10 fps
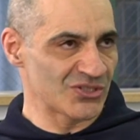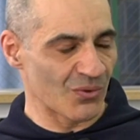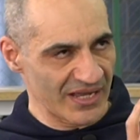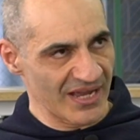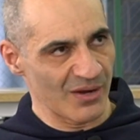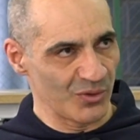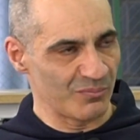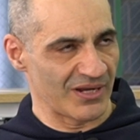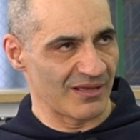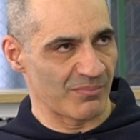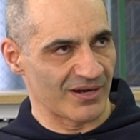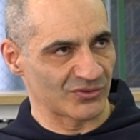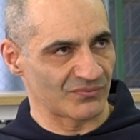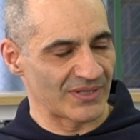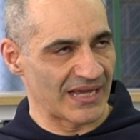So AI will play a
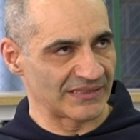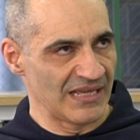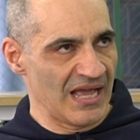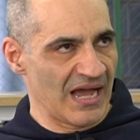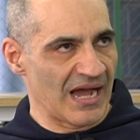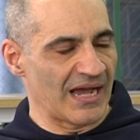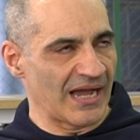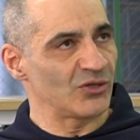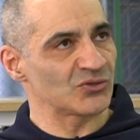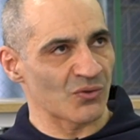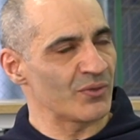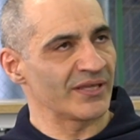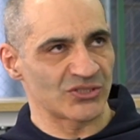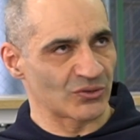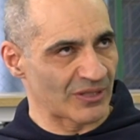part of that. I also
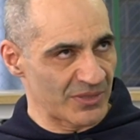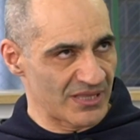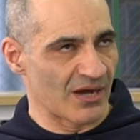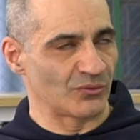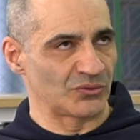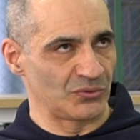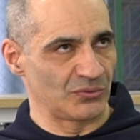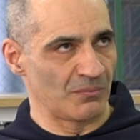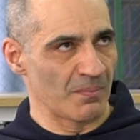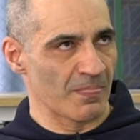think it's going to be down to